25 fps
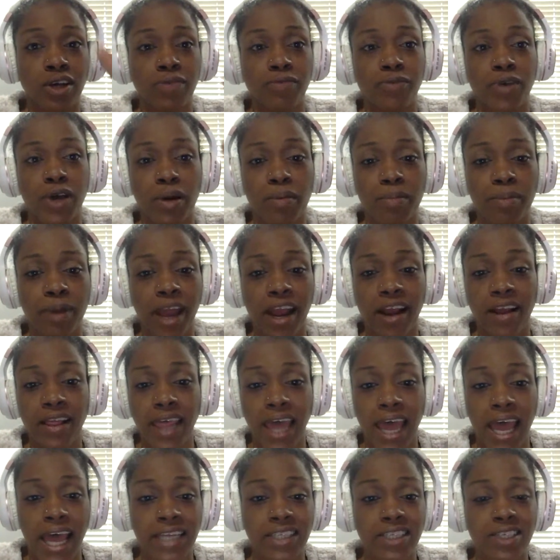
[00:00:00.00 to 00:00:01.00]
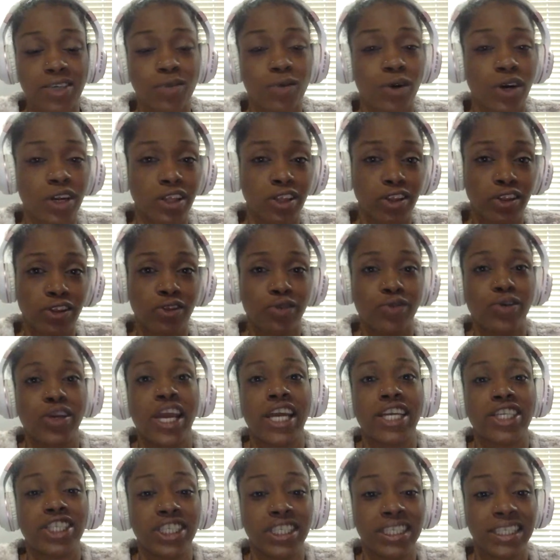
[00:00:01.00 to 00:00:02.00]
compare that to one of the 3 I
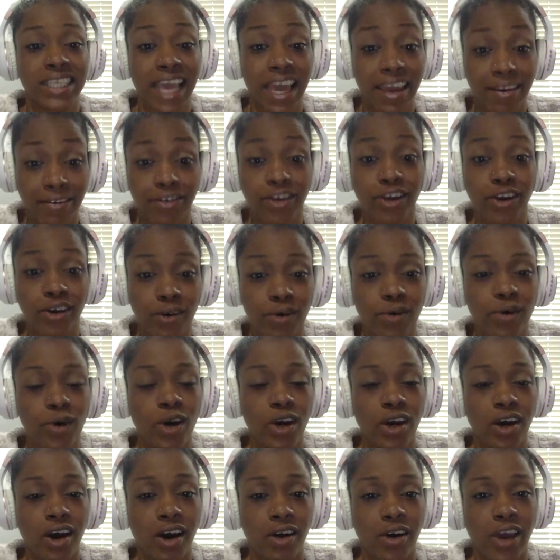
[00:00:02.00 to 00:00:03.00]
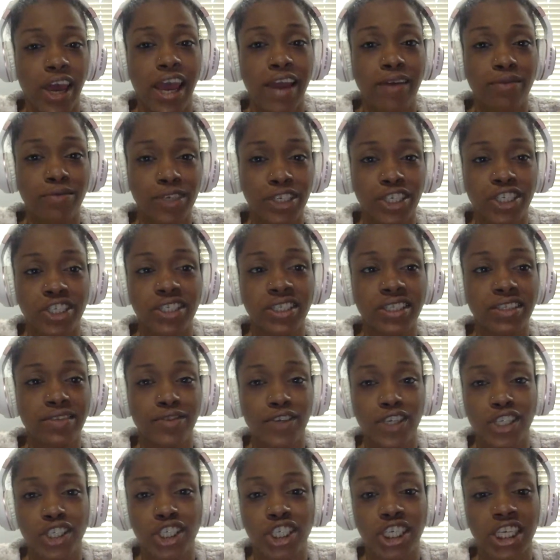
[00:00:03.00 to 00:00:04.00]
just gave you. Okay, Regis, Da
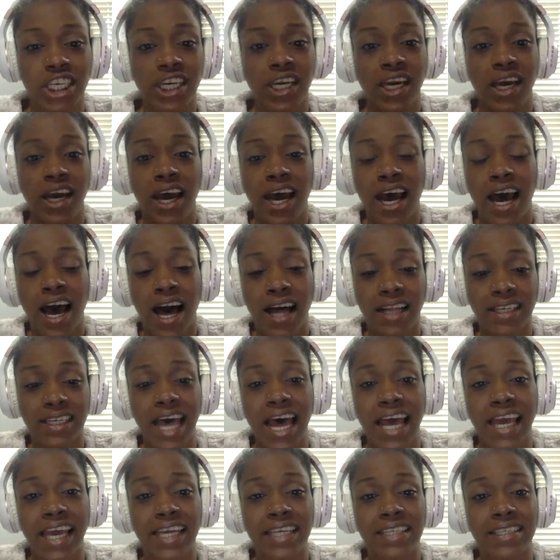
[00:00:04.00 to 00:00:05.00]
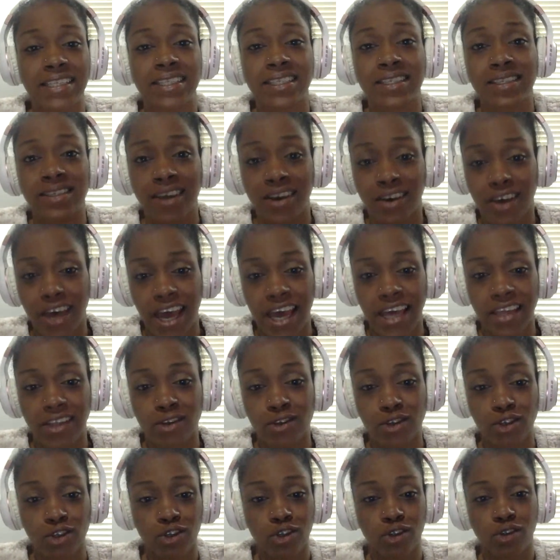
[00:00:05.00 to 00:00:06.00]
Vinci, Alliance. Okay,
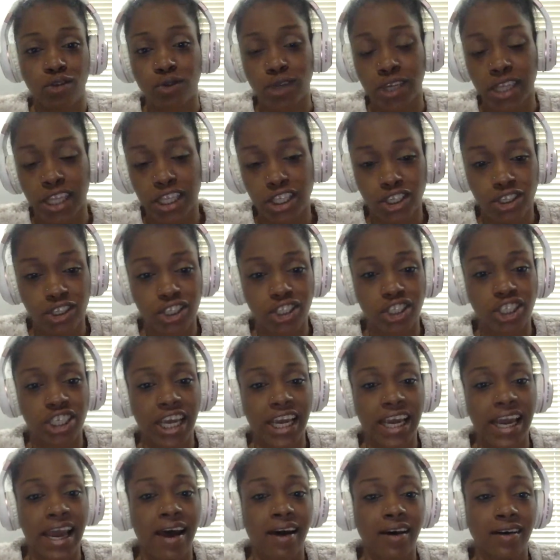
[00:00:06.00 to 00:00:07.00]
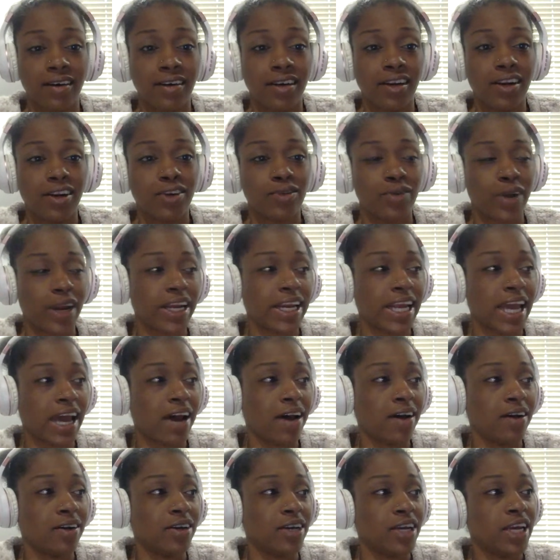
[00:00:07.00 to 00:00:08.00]
those are 3 that you can check out. right
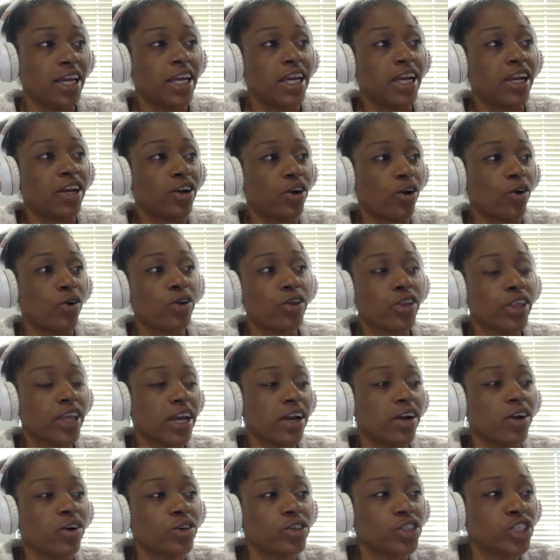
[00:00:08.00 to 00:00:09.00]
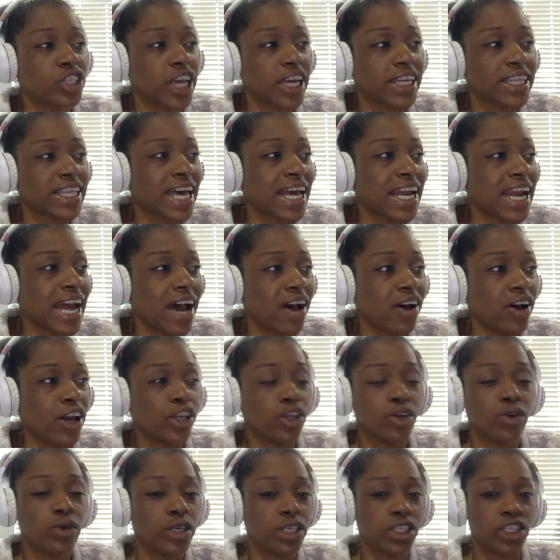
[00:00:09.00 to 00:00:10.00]
now. Go check that out and
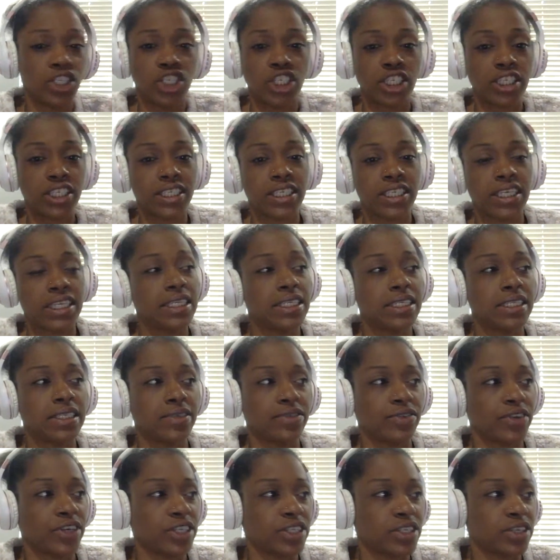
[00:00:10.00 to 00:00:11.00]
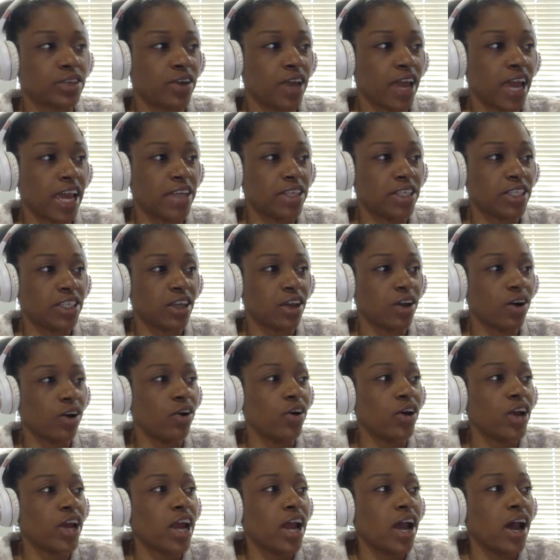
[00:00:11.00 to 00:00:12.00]
you can just see the difference. Okay. So
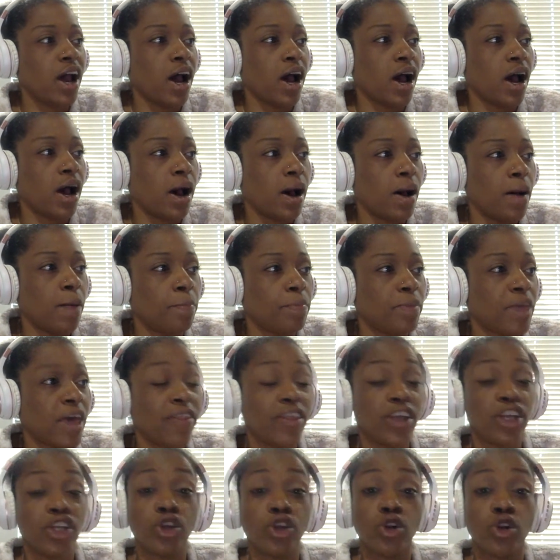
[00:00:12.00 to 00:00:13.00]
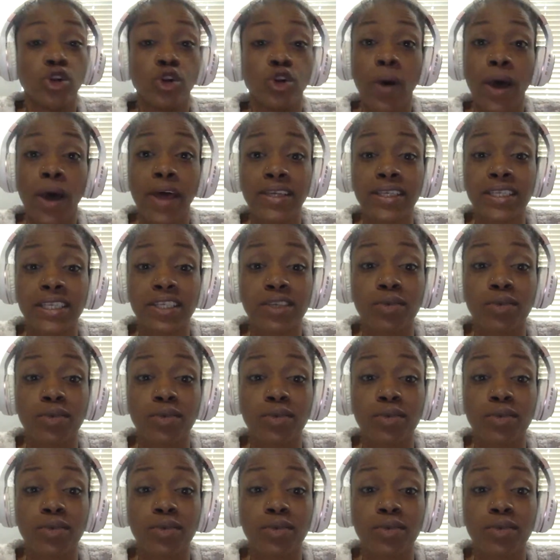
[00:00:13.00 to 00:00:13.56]
and then you know why this is